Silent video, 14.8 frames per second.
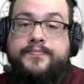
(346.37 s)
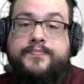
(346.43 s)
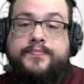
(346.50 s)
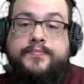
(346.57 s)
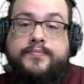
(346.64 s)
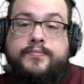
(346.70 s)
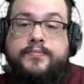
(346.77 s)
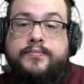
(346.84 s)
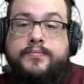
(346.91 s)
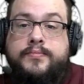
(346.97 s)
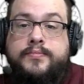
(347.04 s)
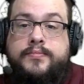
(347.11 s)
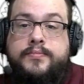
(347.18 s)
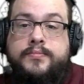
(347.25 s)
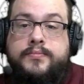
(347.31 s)

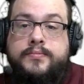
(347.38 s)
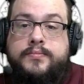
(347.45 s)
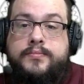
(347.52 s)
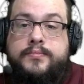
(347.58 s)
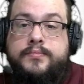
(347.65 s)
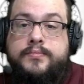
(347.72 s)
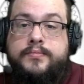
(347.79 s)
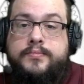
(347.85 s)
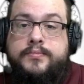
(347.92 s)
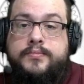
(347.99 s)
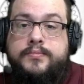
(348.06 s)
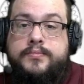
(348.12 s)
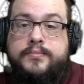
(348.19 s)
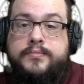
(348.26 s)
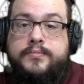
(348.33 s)

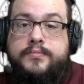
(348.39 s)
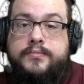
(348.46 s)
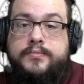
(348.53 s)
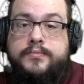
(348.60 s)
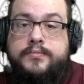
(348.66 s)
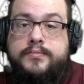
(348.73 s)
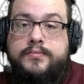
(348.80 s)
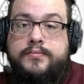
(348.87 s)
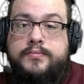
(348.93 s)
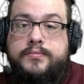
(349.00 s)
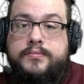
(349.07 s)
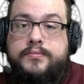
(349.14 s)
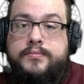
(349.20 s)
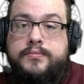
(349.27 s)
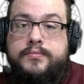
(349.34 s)
[no speech]